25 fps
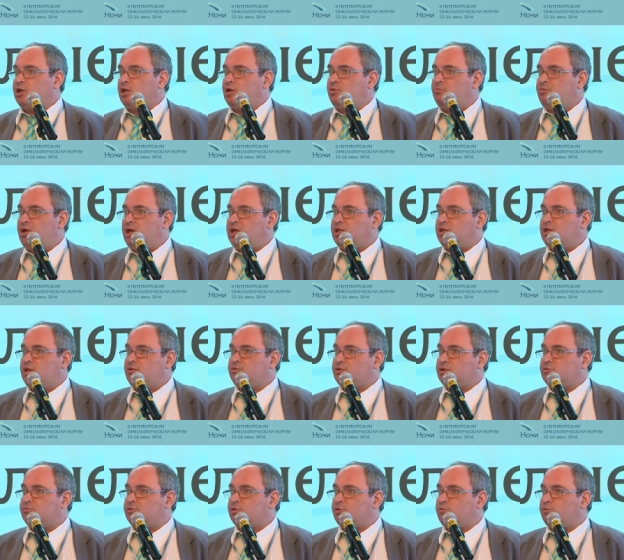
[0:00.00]
may
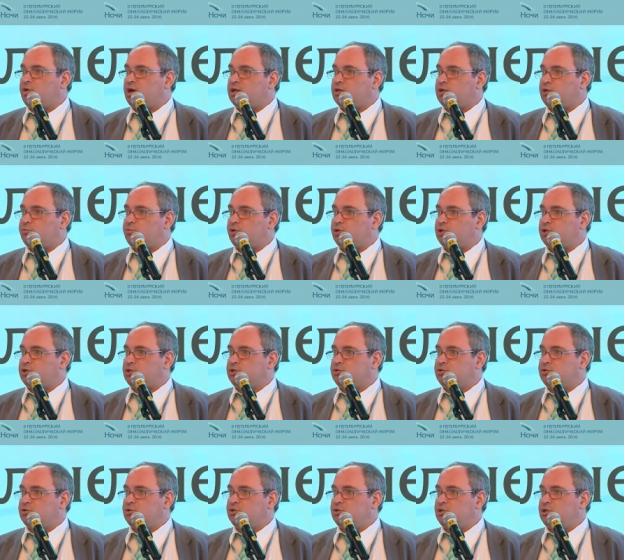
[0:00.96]
differ from one
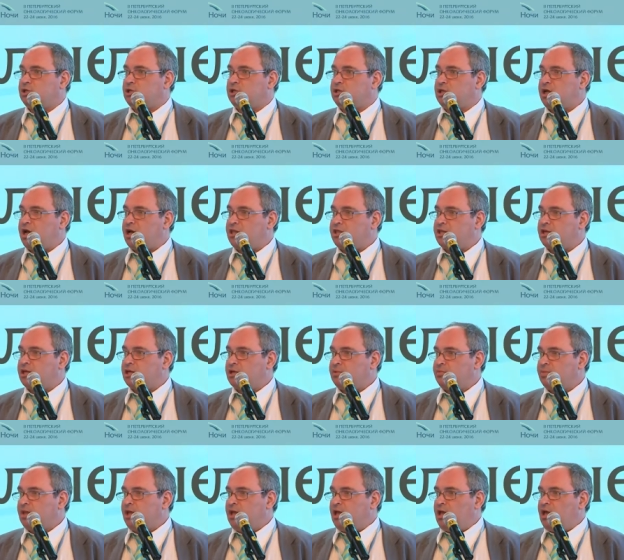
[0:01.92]
laboratory to another,
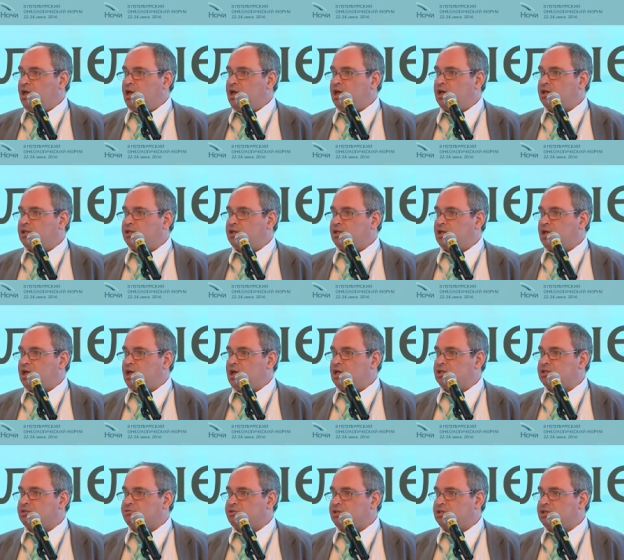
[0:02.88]
and
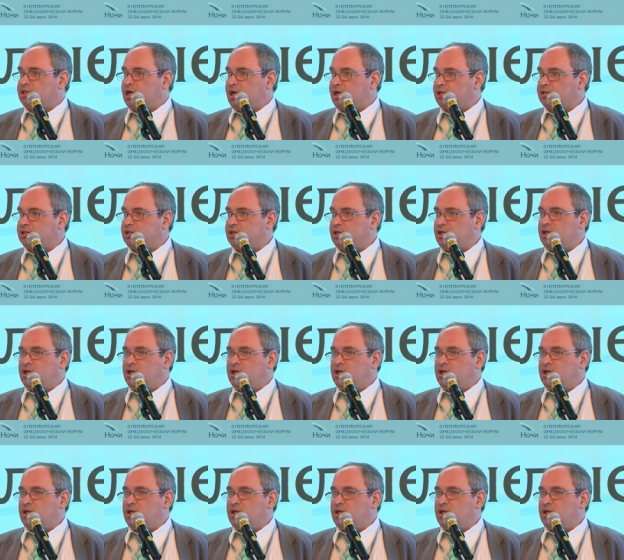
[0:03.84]
as a result,